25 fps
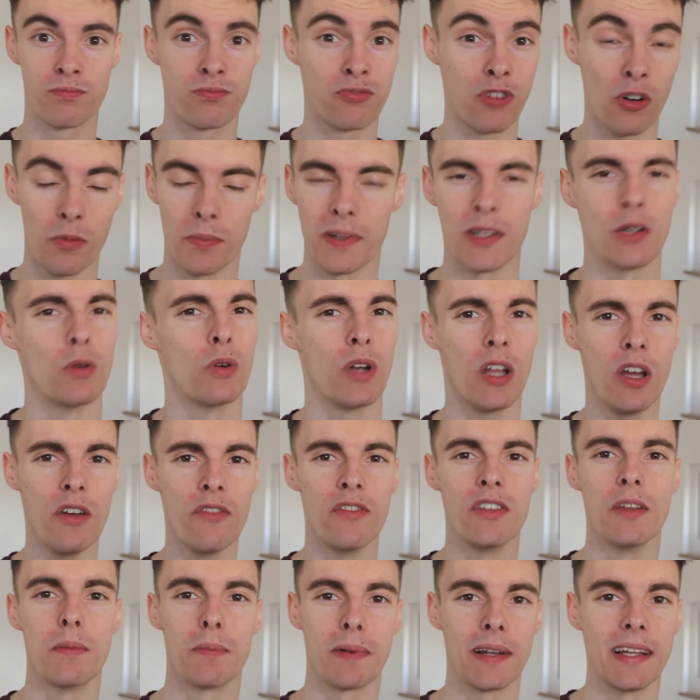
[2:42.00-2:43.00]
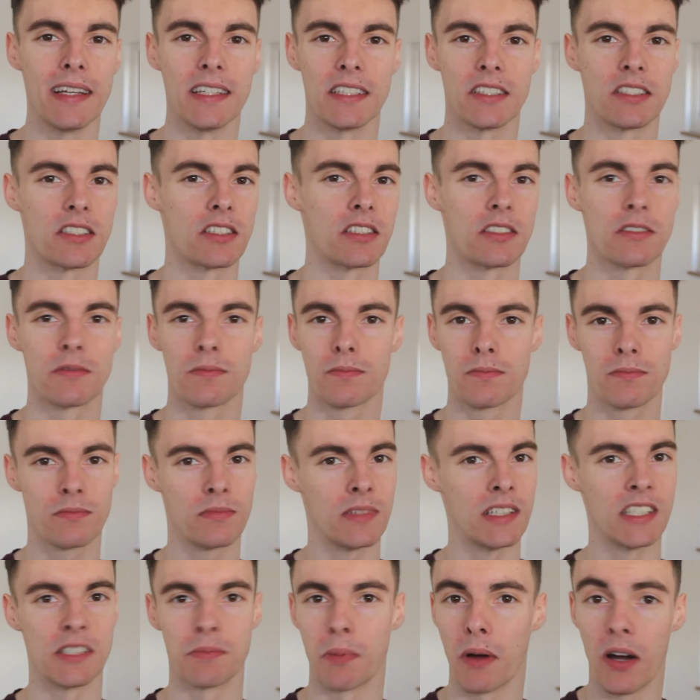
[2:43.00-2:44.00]
probably all over the place.
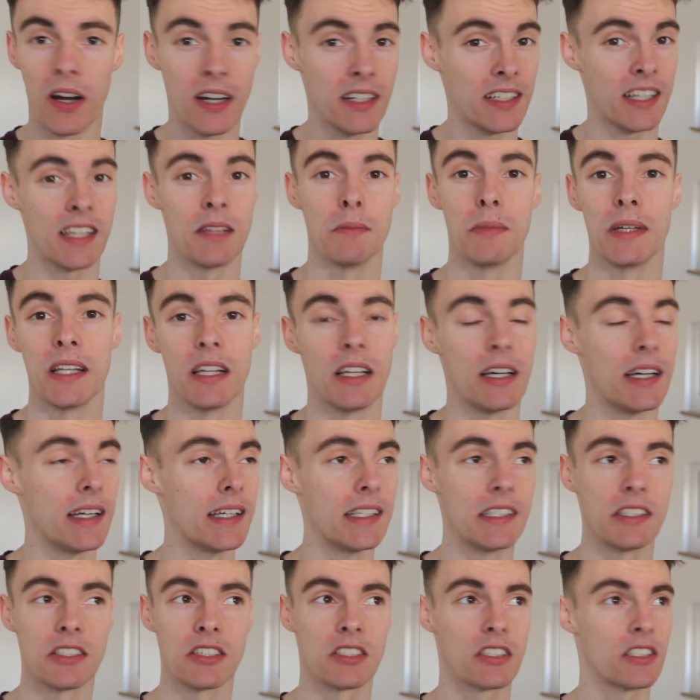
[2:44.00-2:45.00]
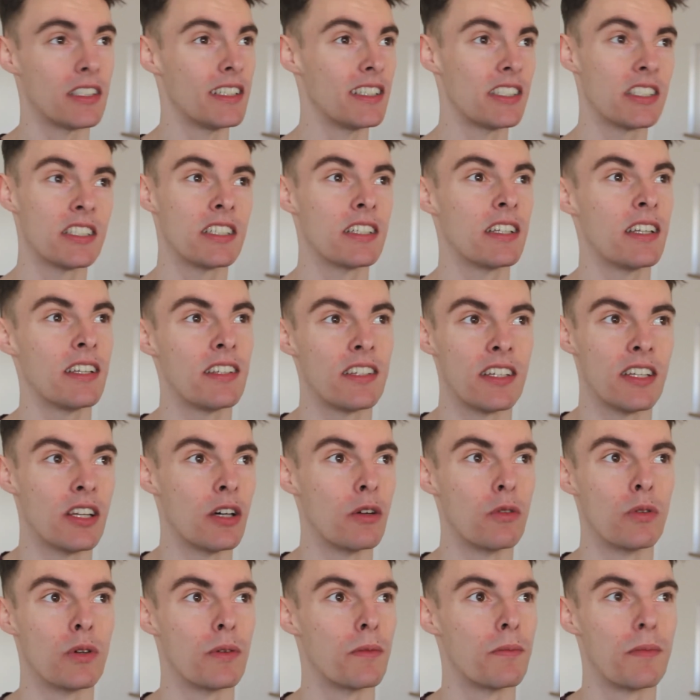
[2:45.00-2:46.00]
He's behind enemy lines, he's in
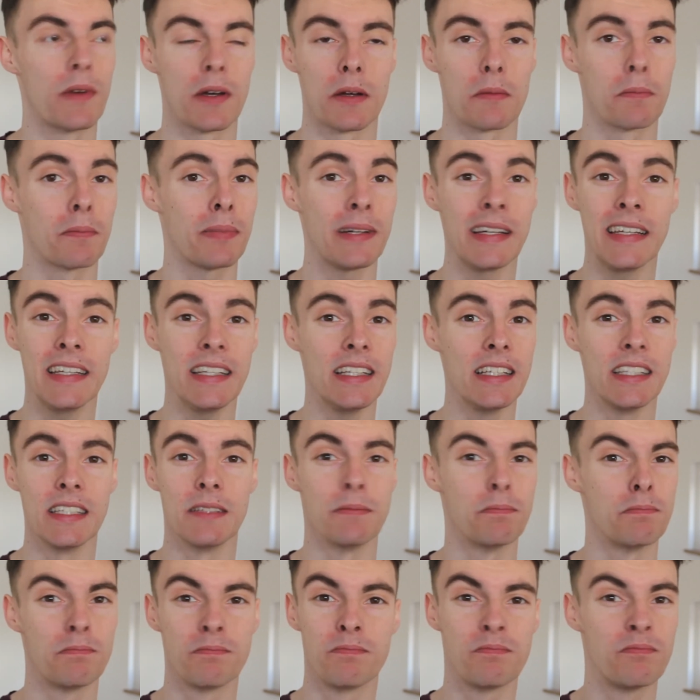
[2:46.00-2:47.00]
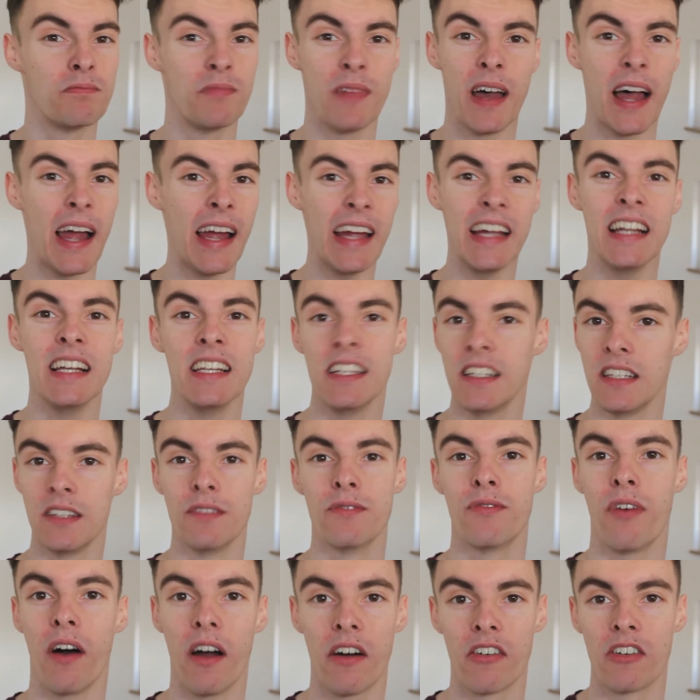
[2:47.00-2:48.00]
a completely alien
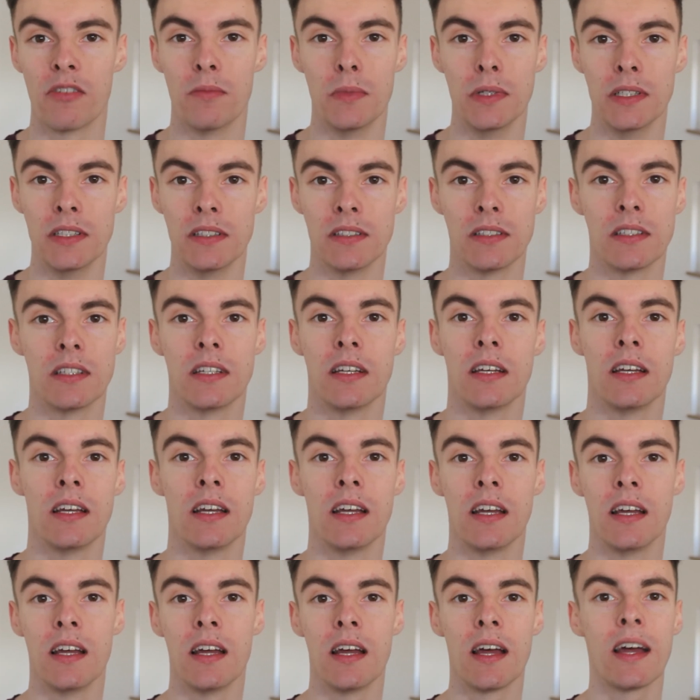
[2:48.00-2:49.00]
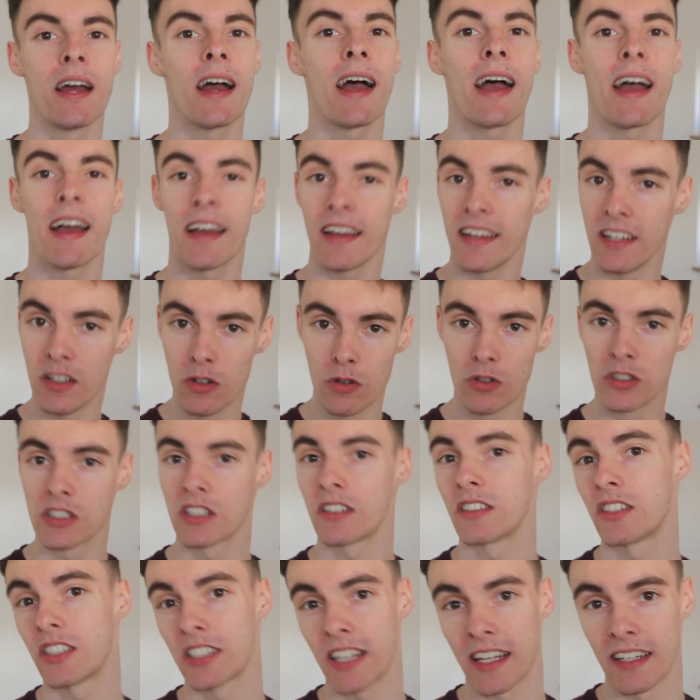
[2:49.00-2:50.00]
environment. He
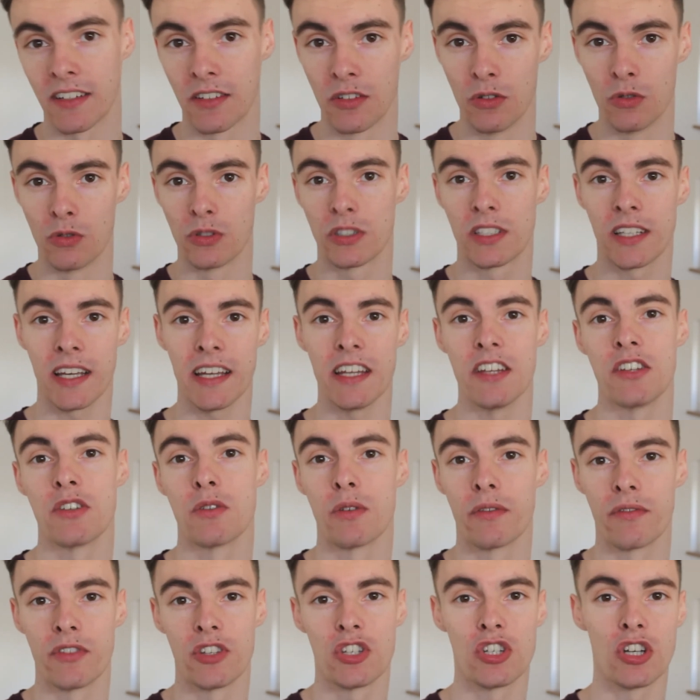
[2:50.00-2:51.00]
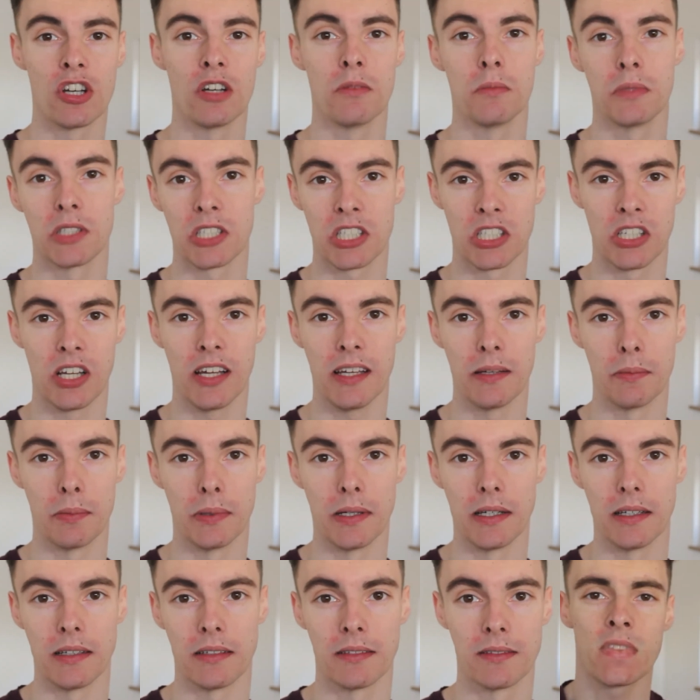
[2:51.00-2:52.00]
also just had an altercation with a German
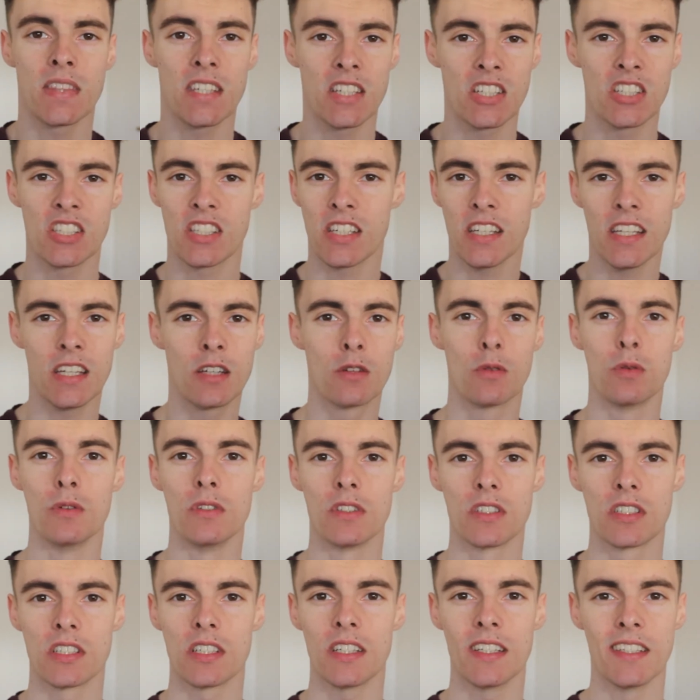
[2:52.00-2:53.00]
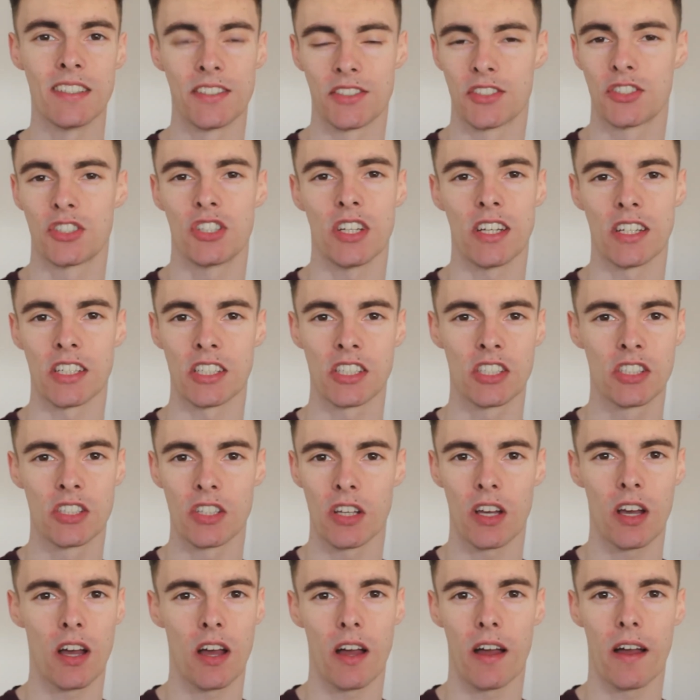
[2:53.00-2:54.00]
sniper. This sequence is
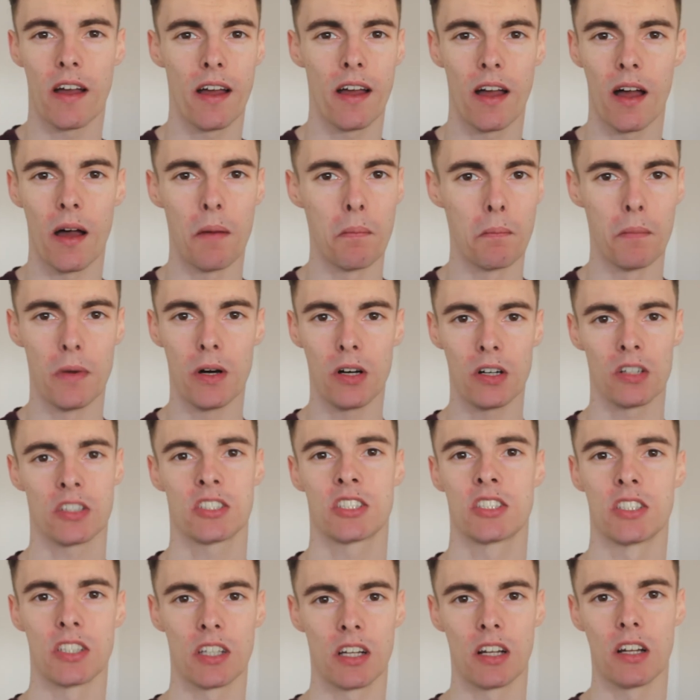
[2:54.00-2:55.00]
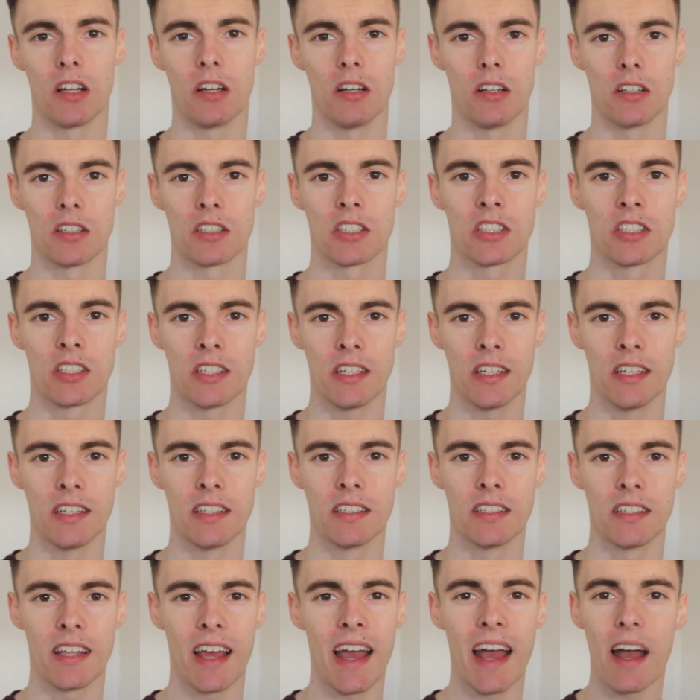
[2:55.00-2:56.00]
just a masterclass
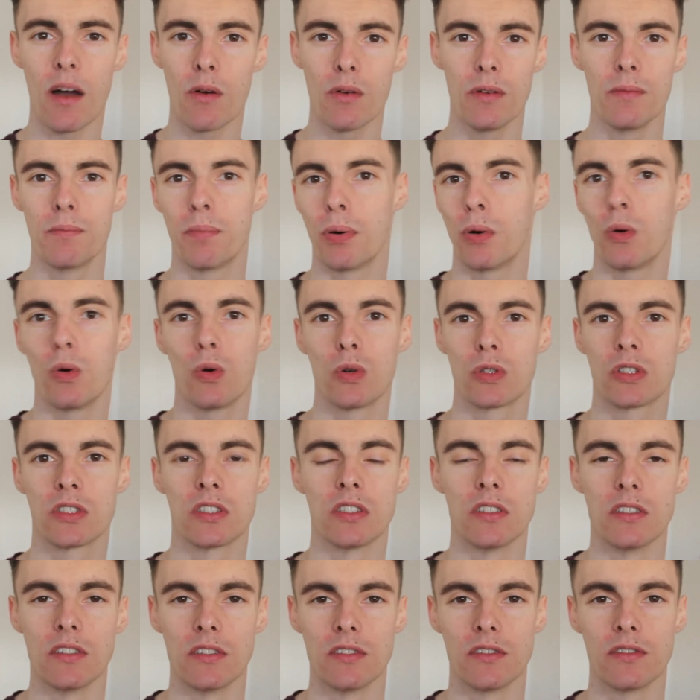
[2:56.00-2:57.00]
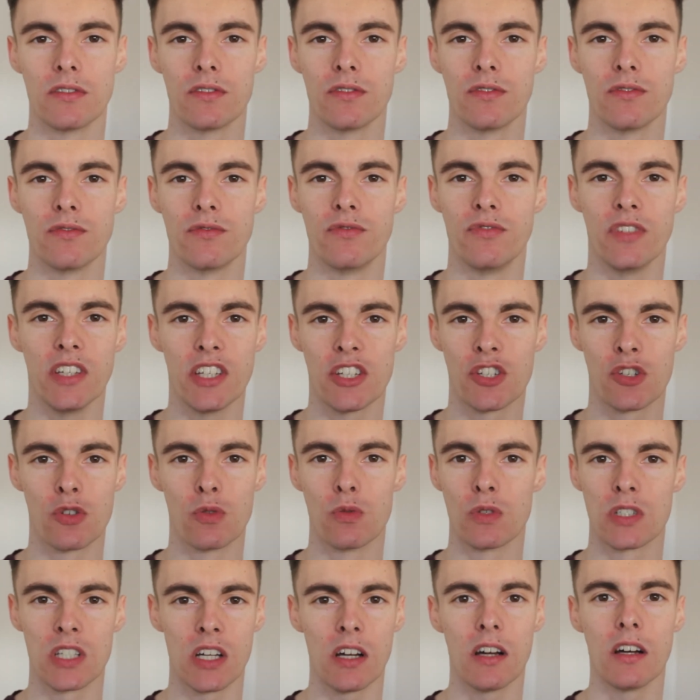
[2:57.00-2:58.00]
in how important
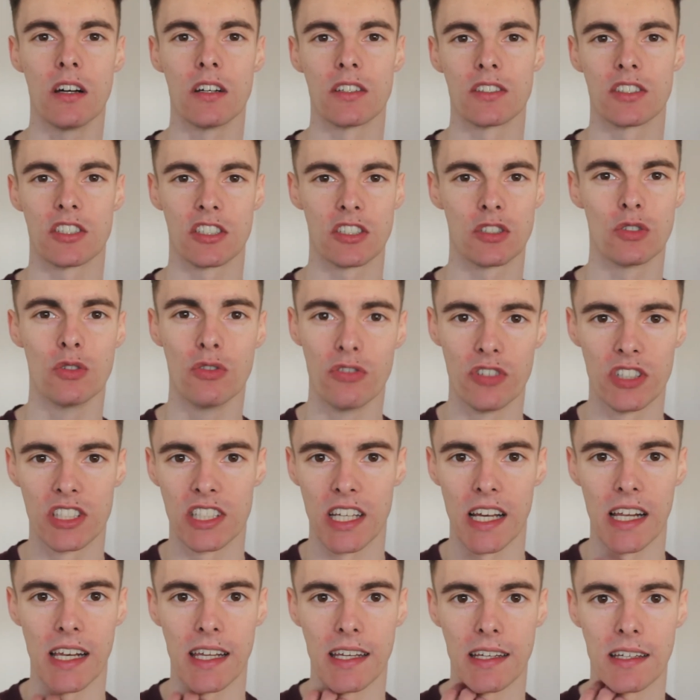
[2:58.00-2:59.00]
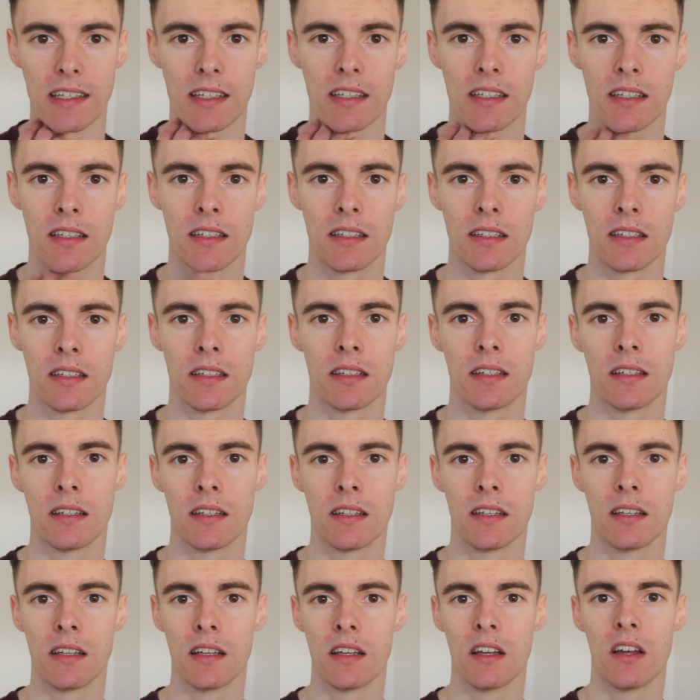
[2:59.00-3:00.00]
visuals are to storytelling.
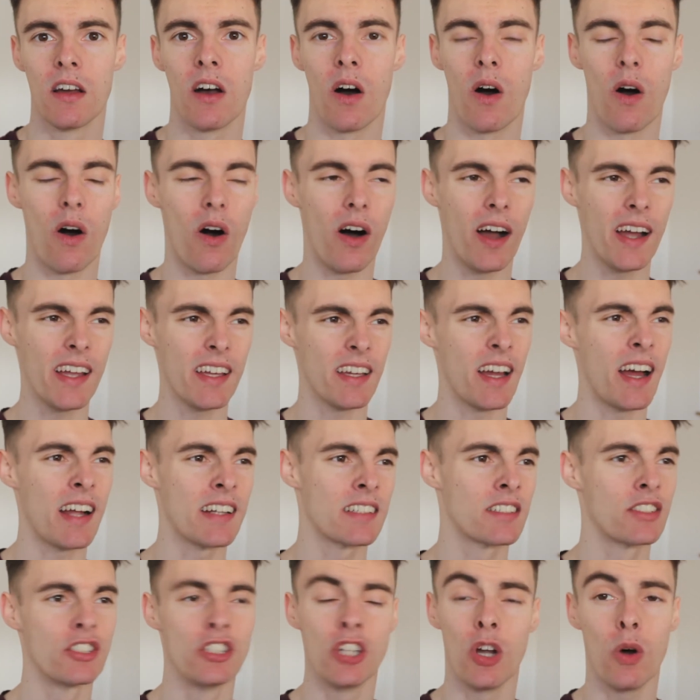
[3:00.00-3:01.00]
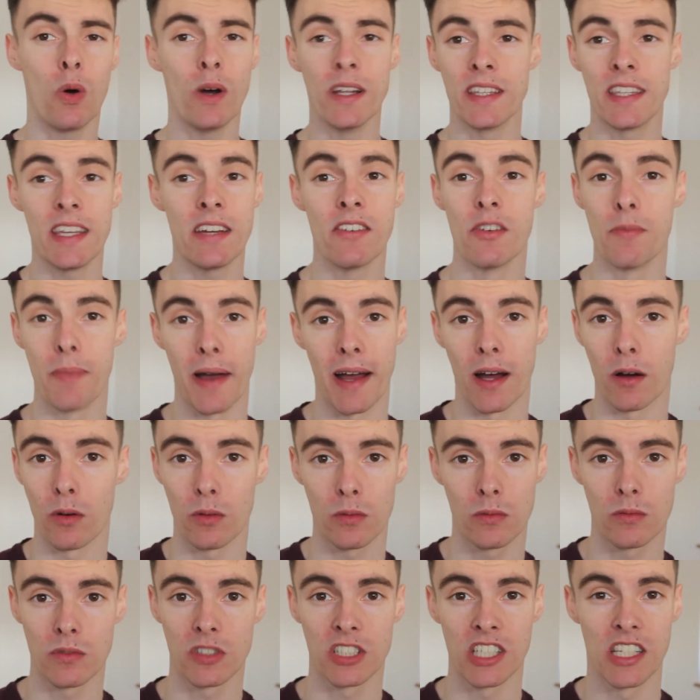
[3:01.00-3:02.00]
I had no idea
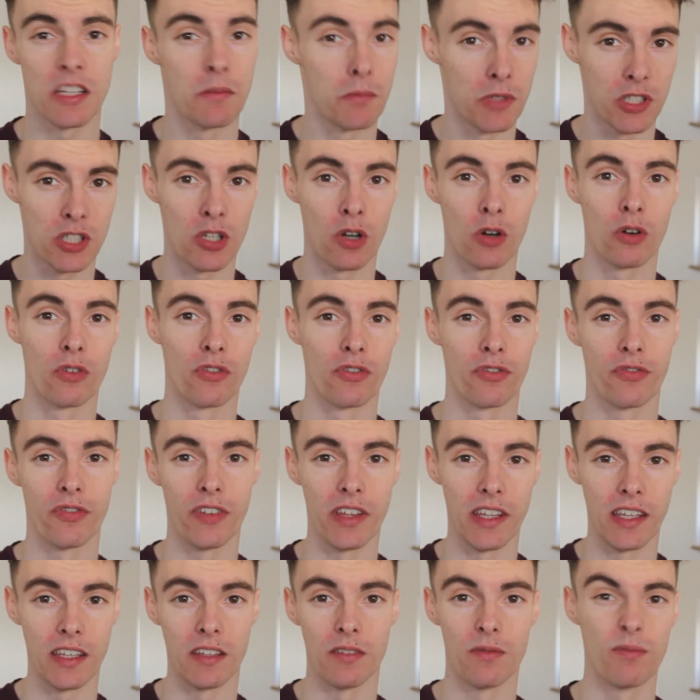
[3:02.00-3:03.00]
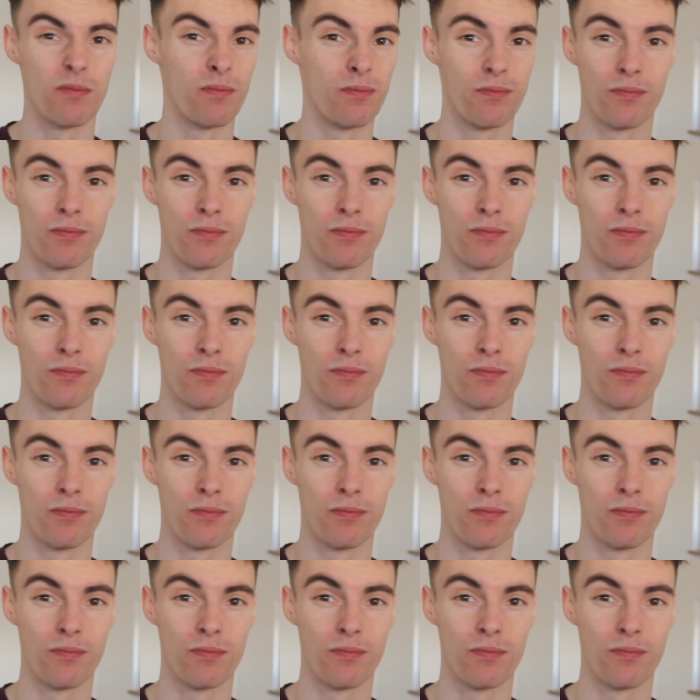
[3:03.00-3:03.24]
about cinematography